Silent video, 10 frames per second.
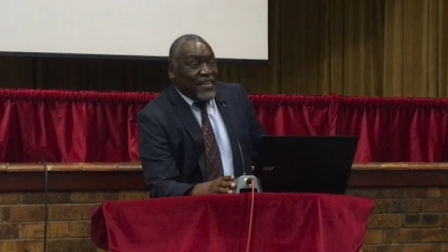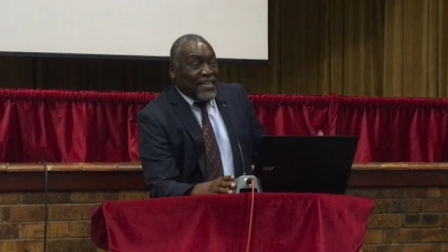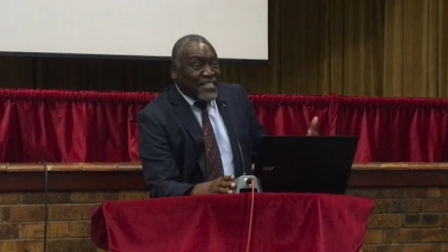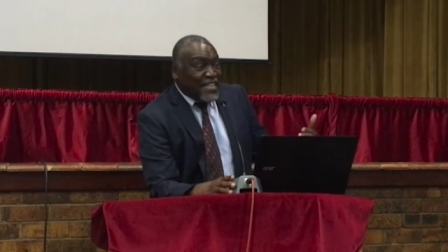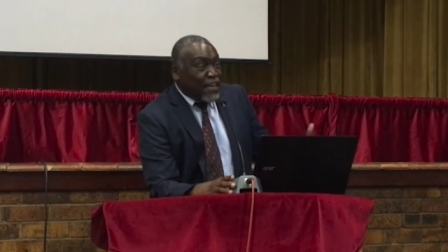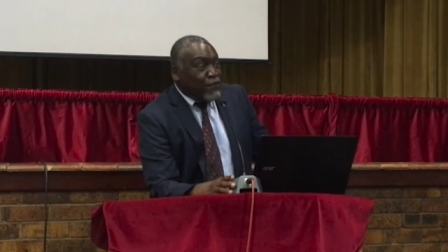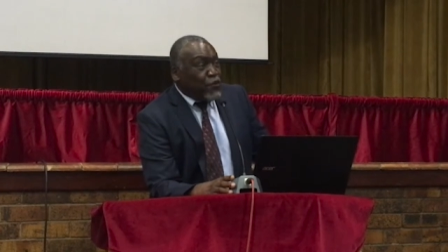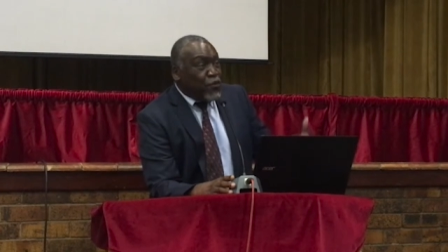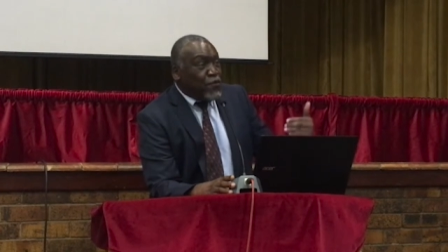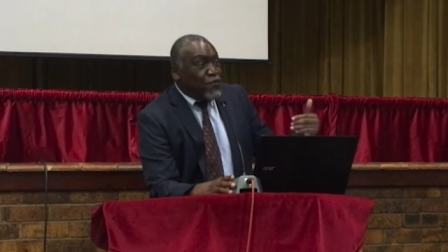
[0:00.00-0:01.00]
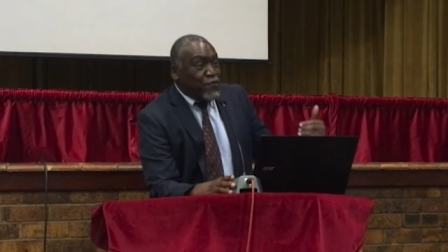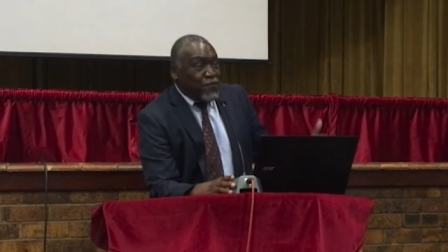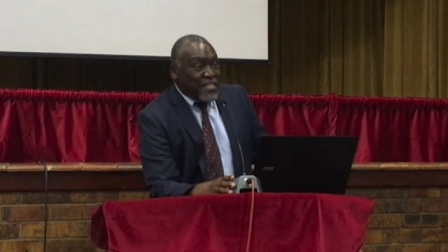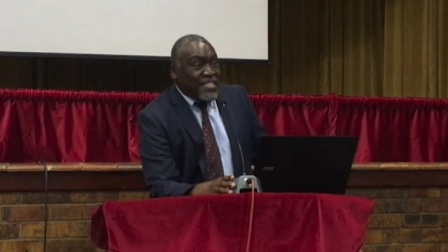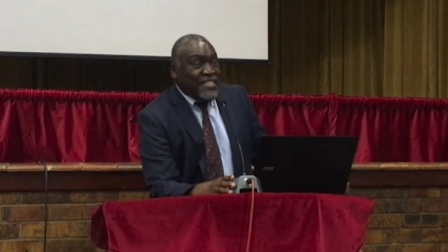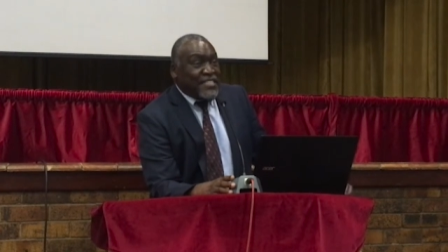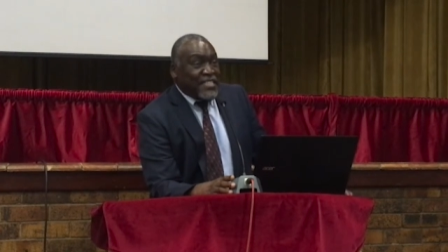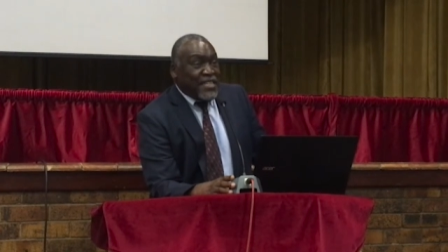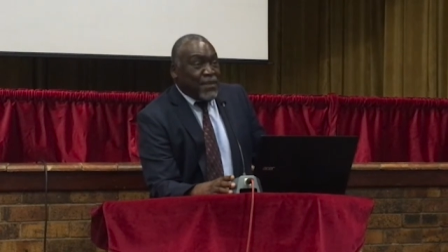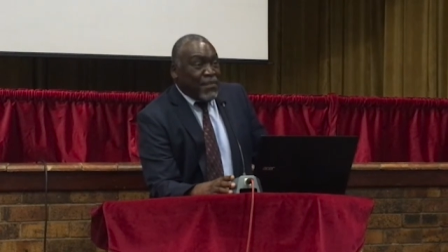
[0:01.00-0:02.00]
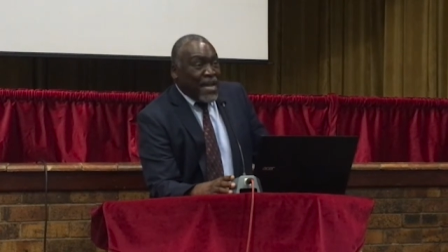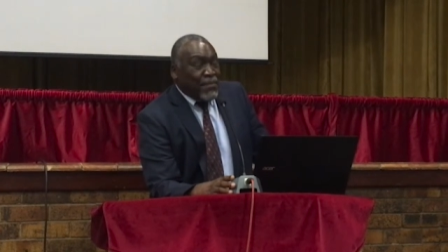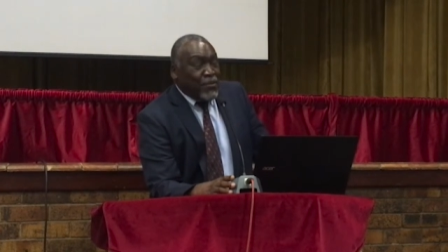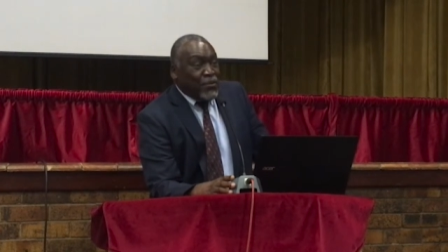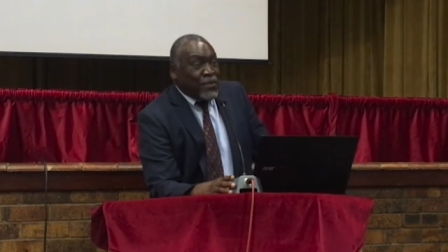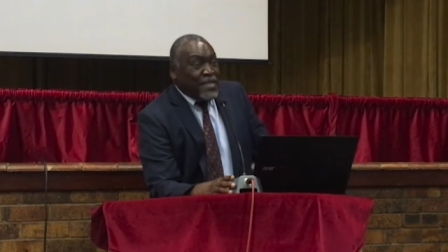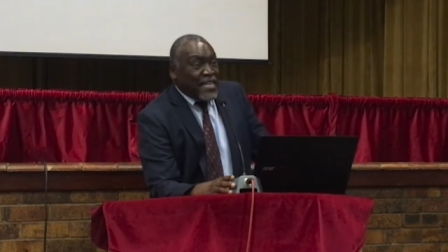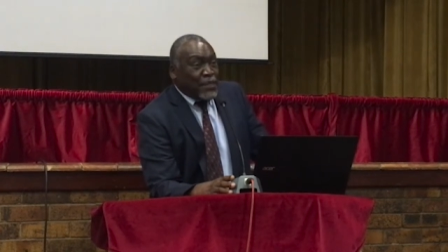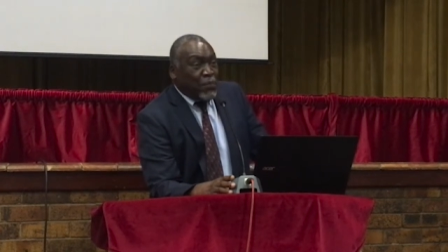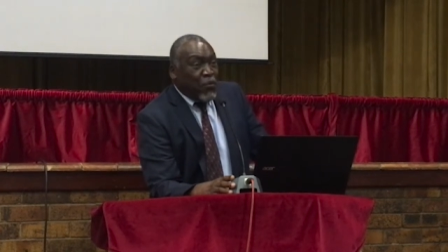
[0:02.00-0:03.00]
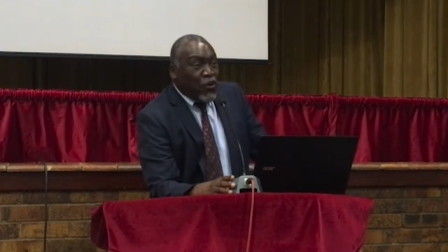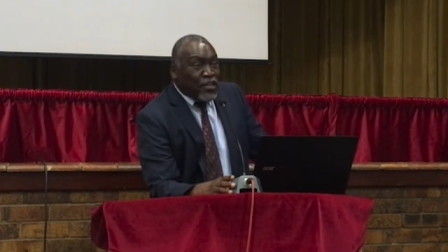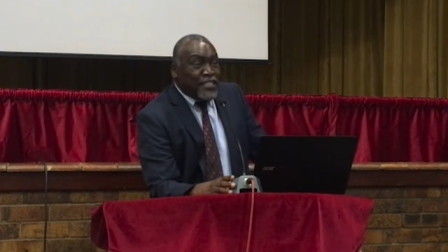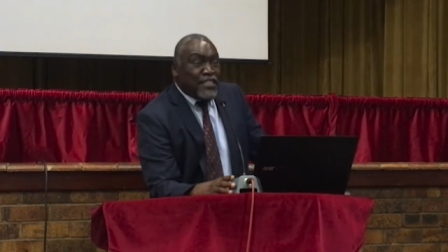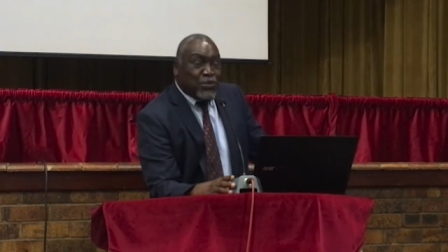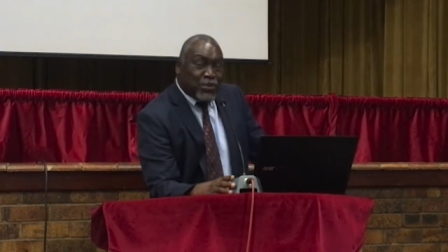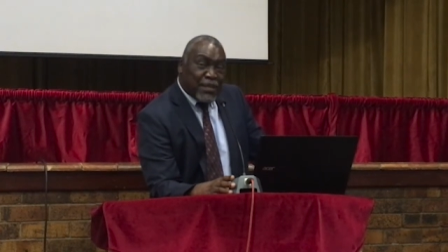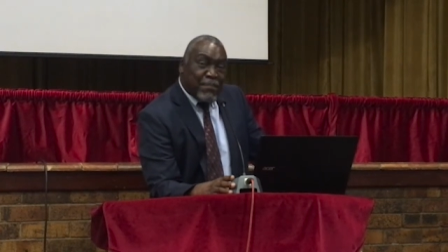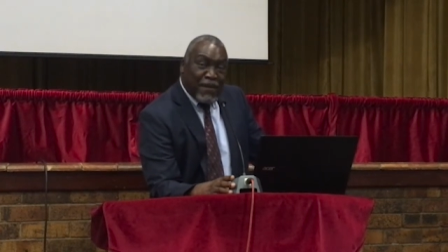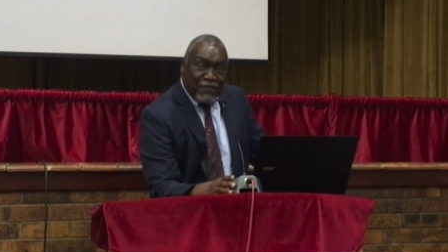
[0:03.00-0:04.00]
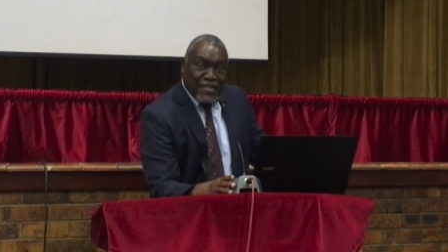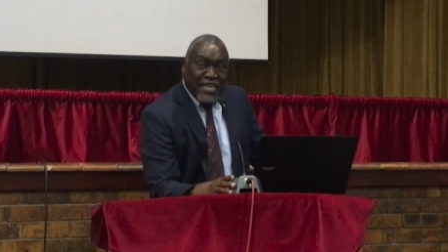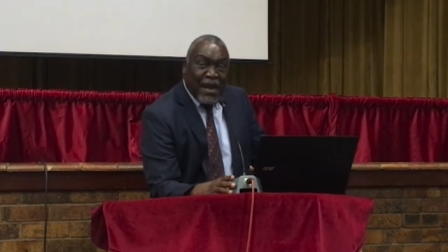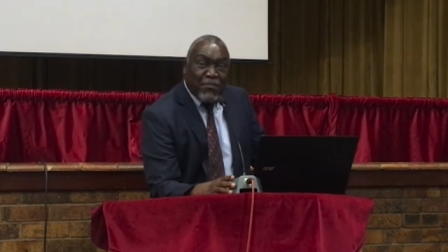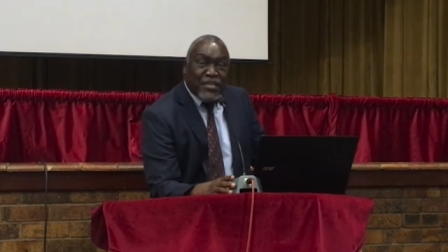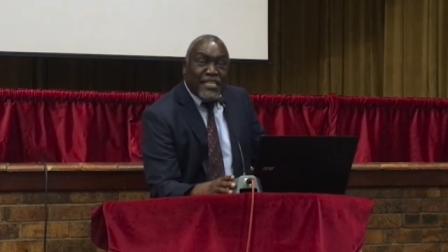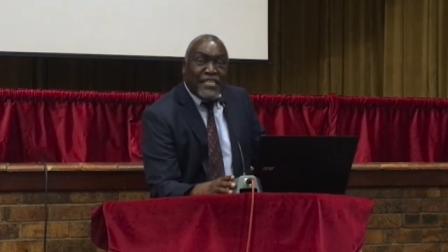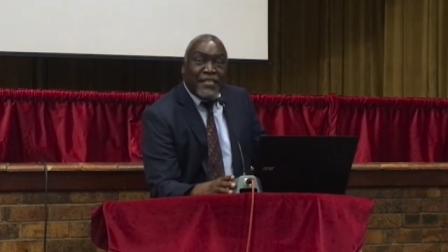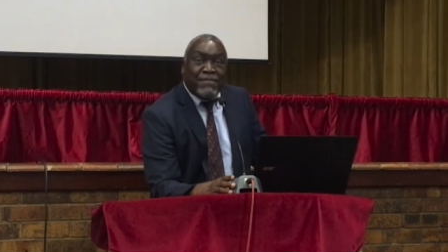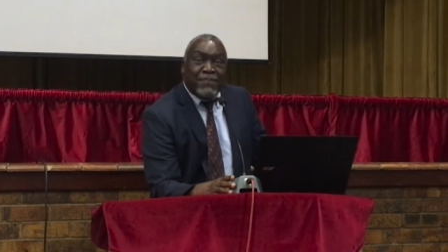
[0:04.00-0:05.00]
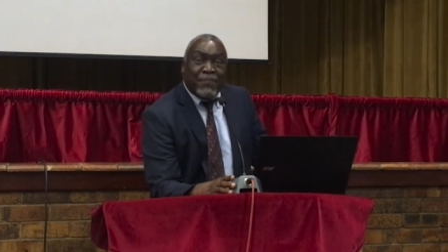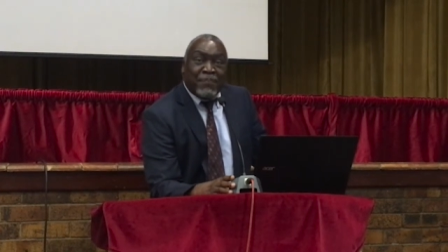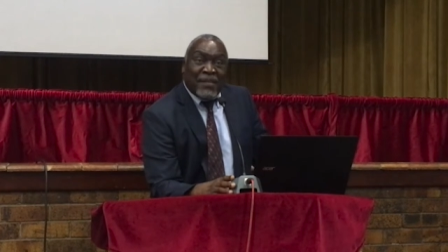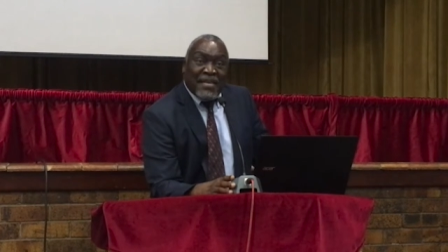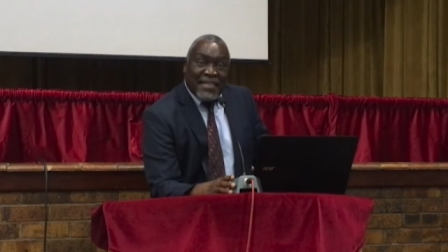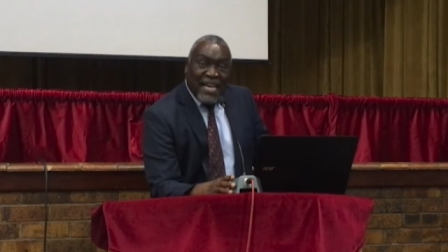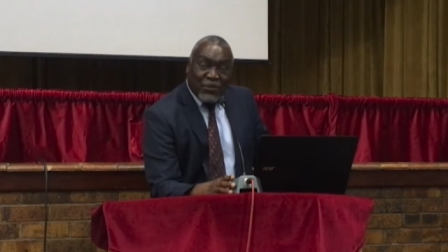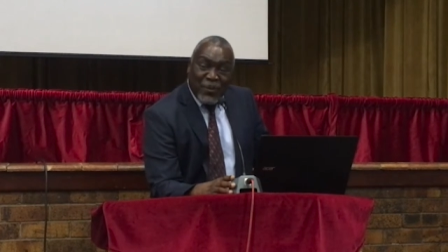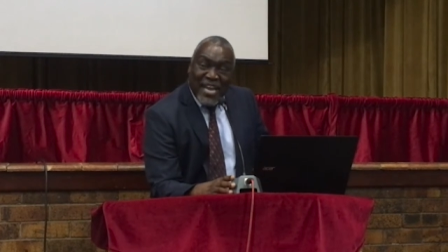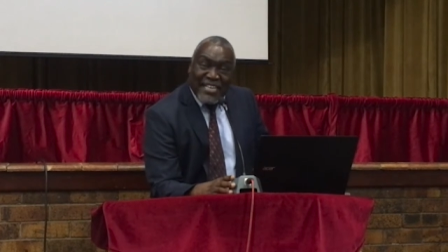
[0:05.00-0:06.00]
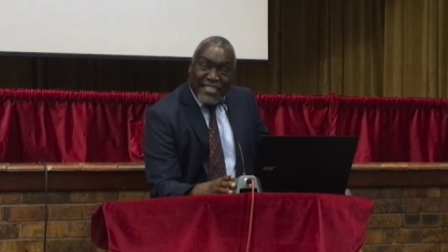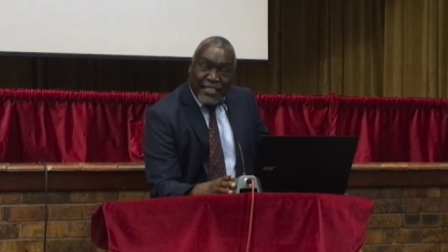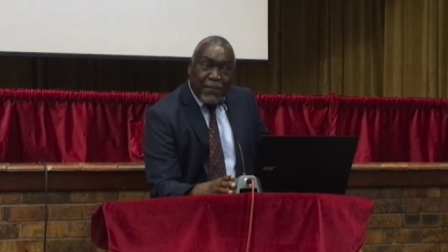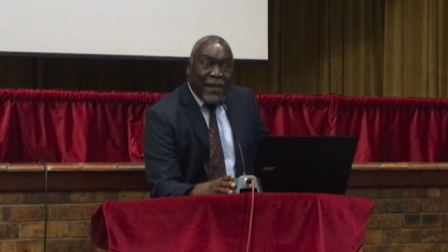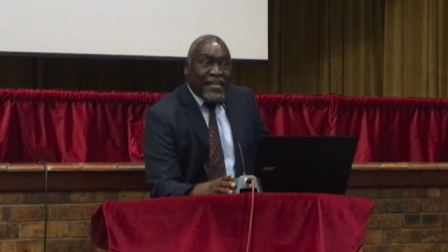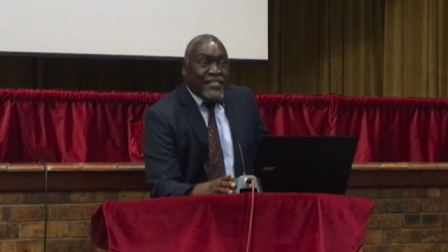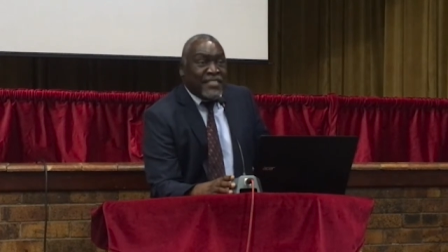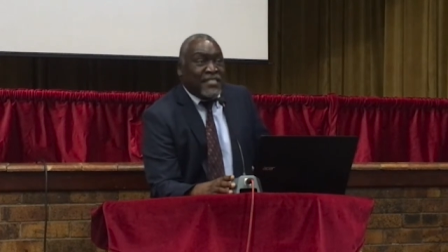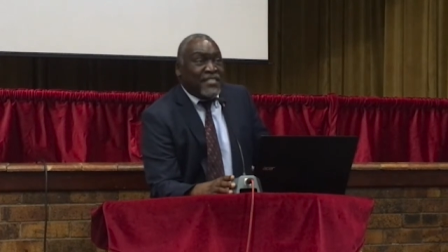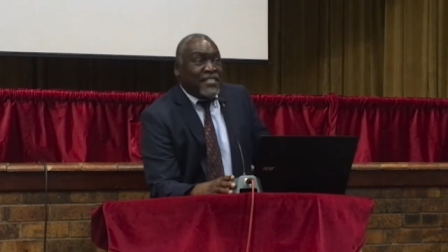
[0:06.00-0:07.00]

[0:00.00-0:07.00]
reading a few verses in the Bible that point to the perfect harmony that we anticipate